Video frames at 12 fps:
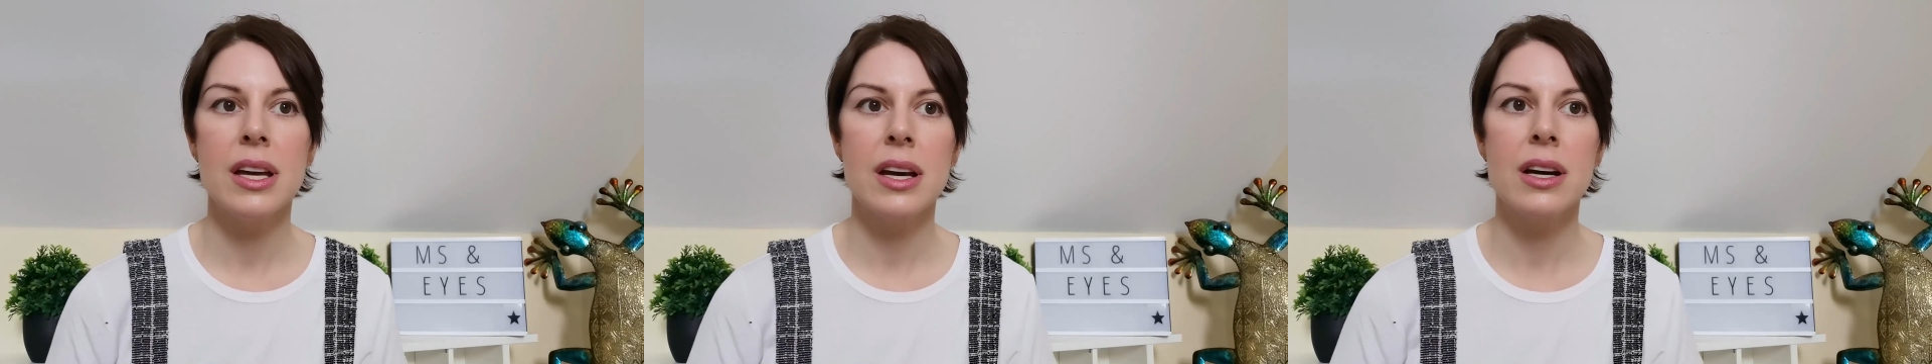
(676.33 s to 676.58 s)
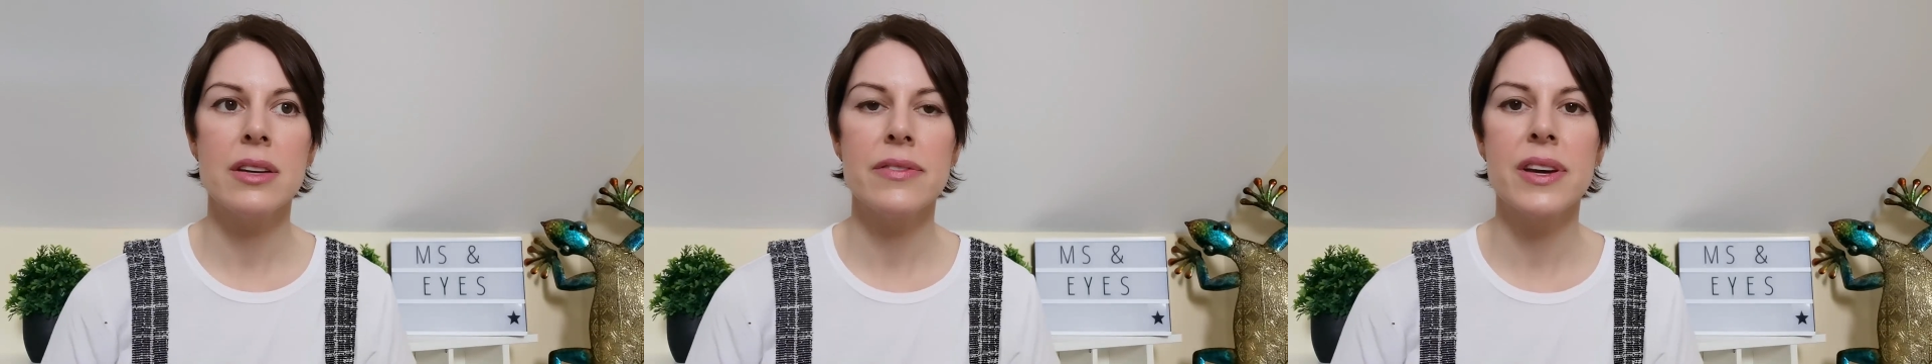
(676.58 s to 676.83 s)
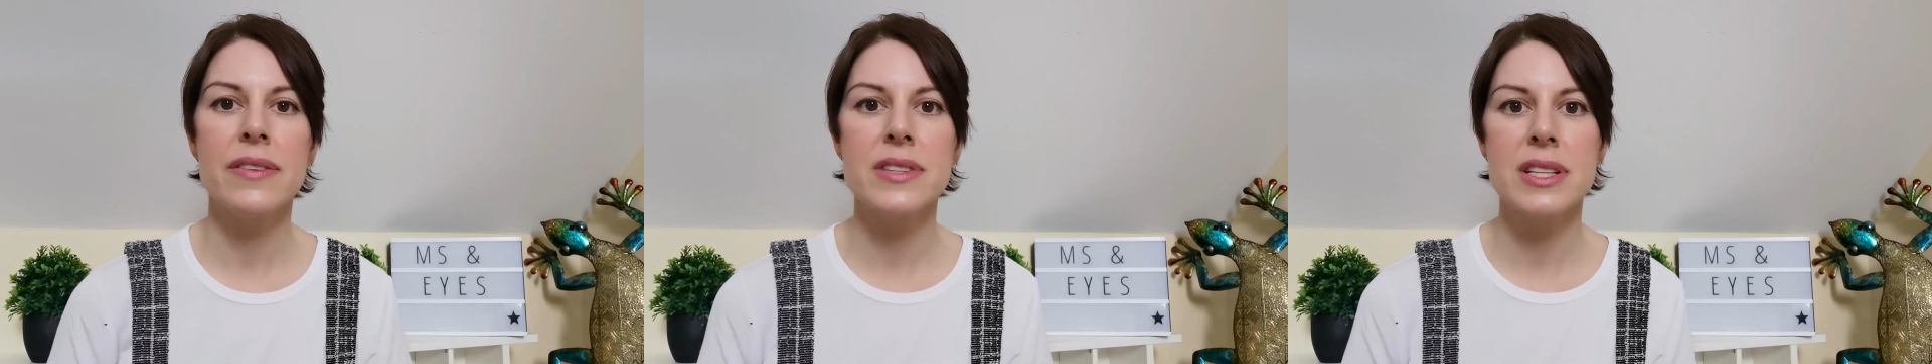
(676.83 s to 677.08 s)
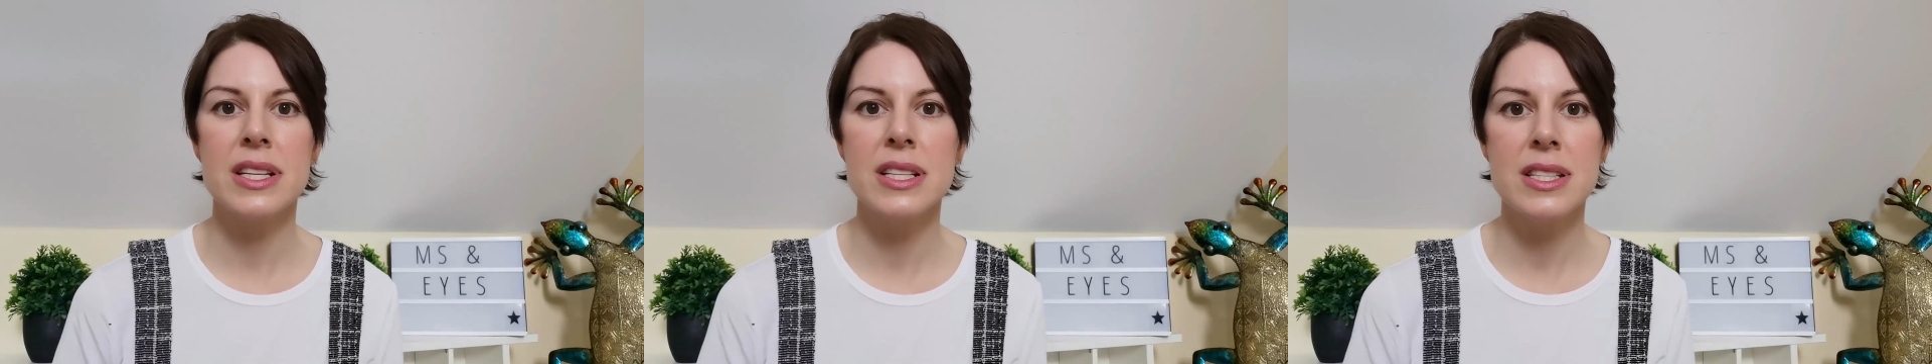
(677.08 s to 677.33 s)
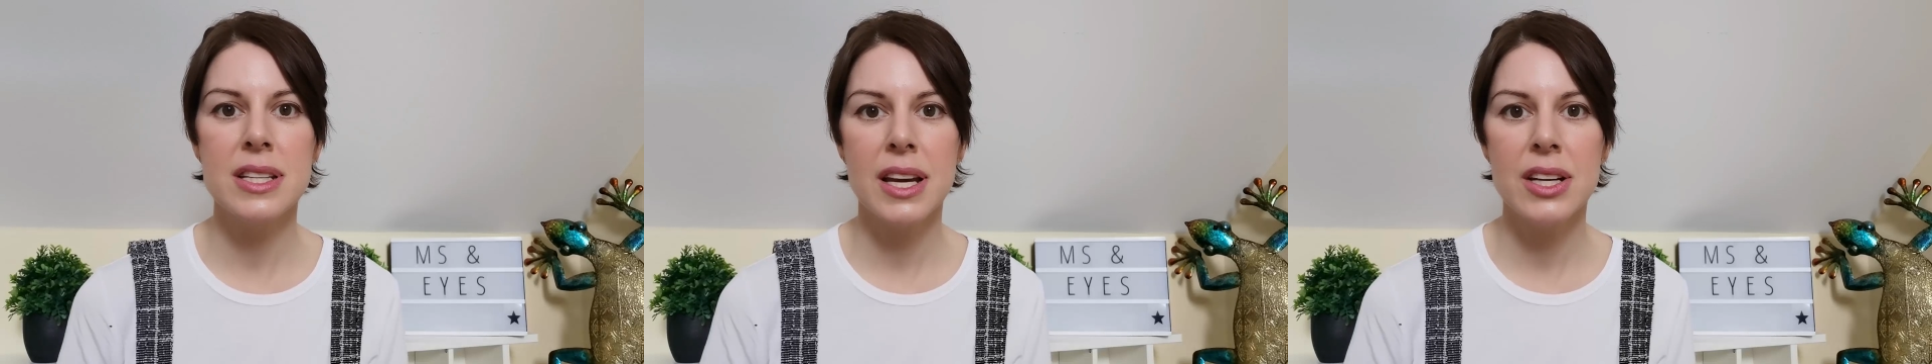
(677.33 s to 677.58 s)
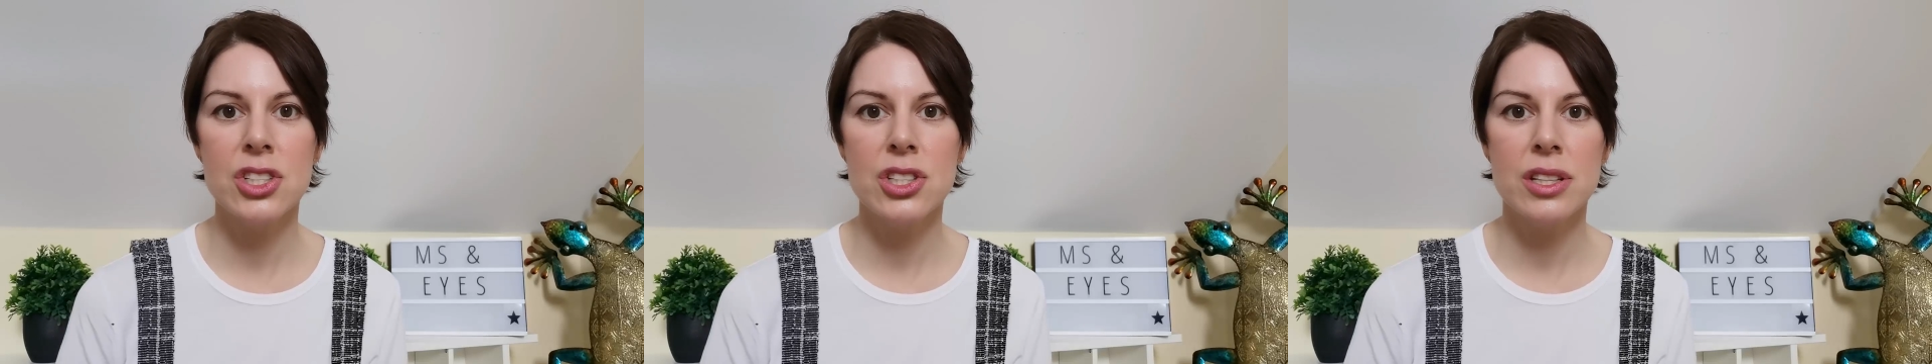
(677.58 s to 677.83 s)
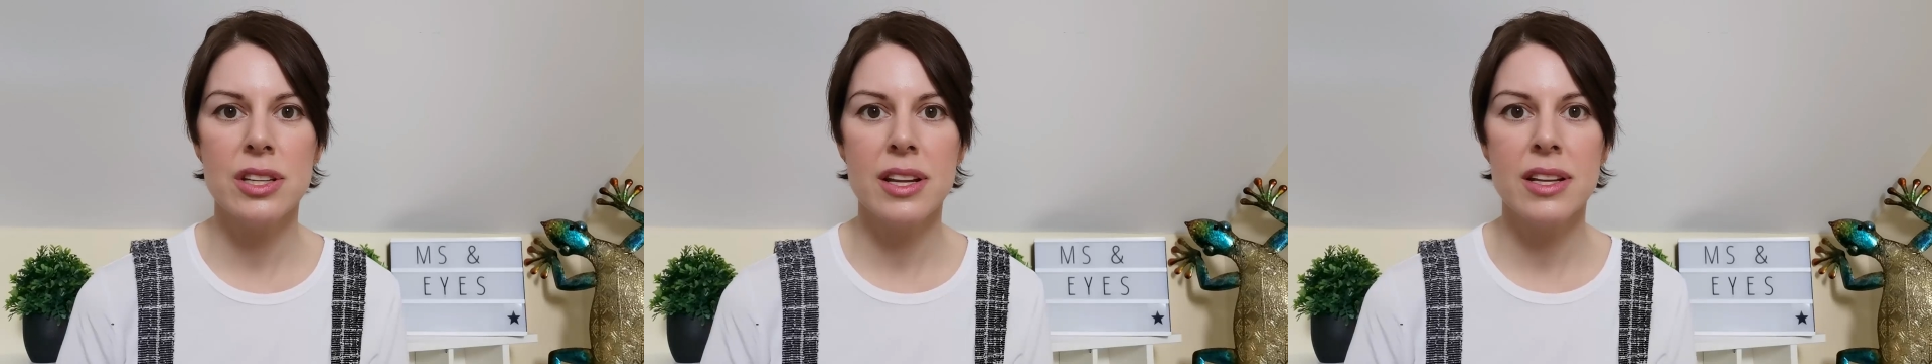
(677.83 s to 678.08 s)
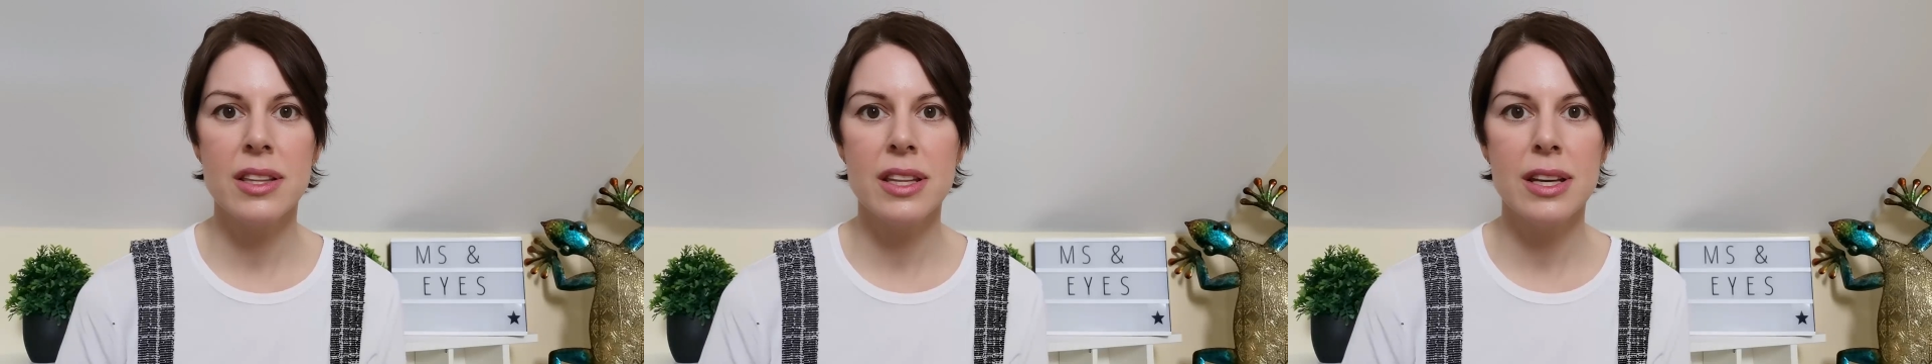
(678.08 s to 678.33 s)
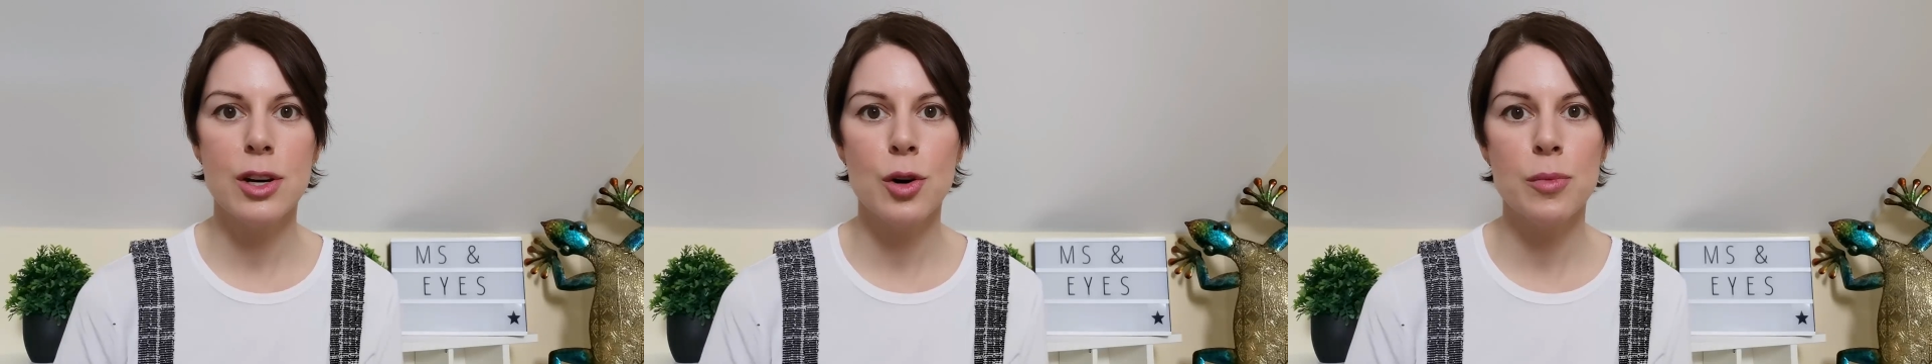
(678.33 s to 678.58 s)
it kind of gives an indication that the